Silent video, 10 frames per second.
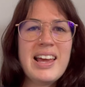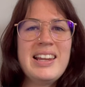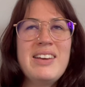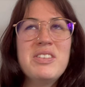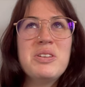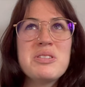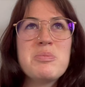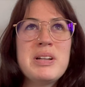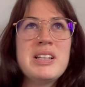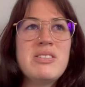And even though it's
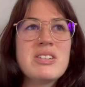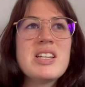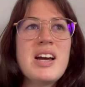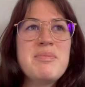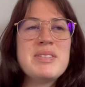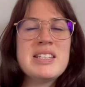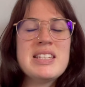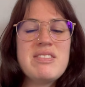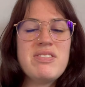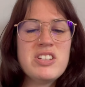been a long time since
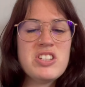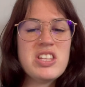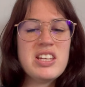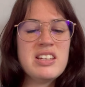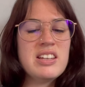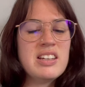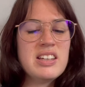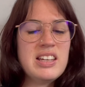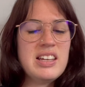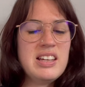he finished the
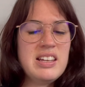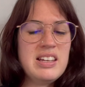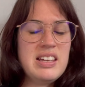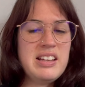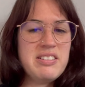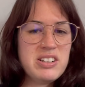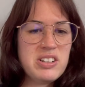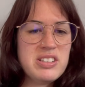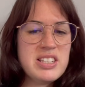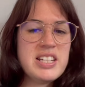
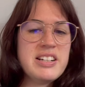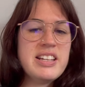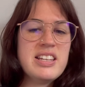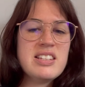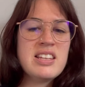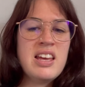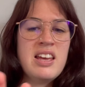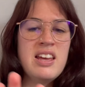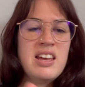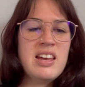Aragon series,
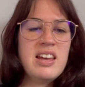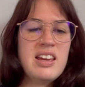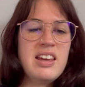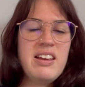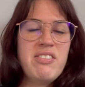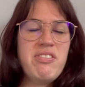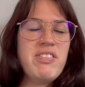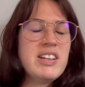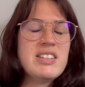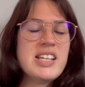it
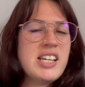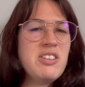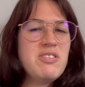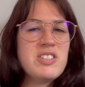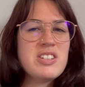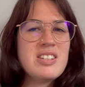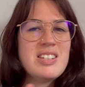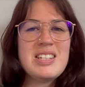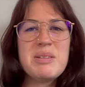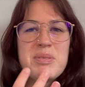feels like you've just
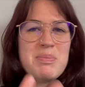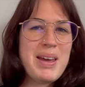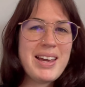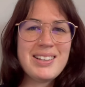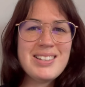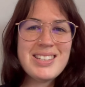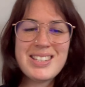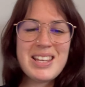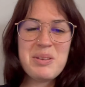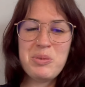stepped back into the
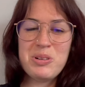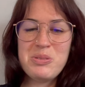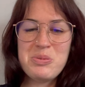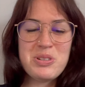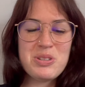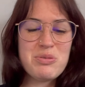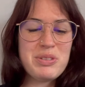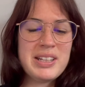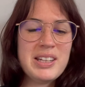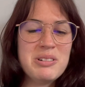same world, which is
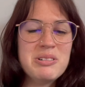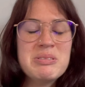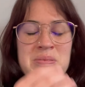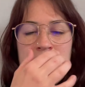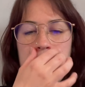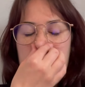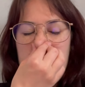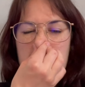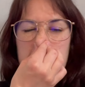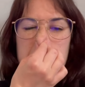really cool.
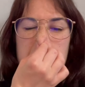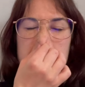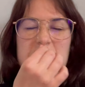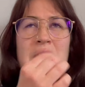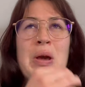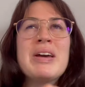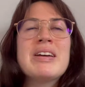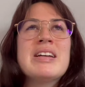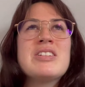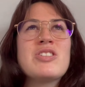And I think
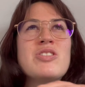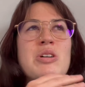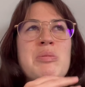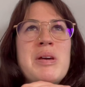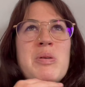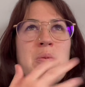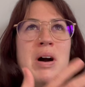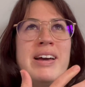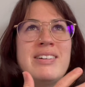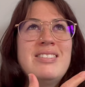it just took me a
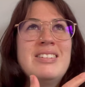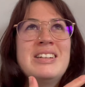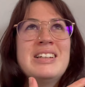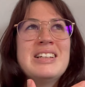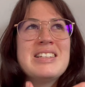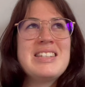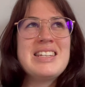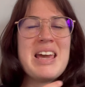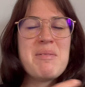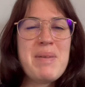while to
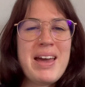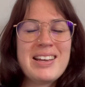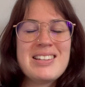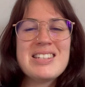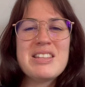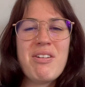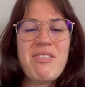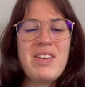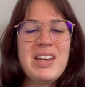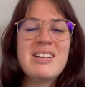get back into the
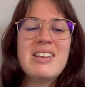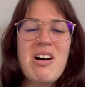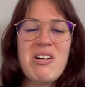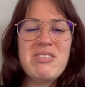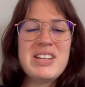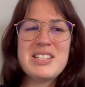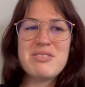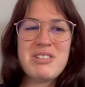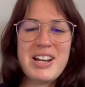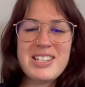feel of his
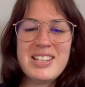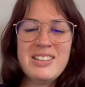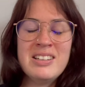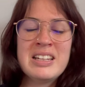writing,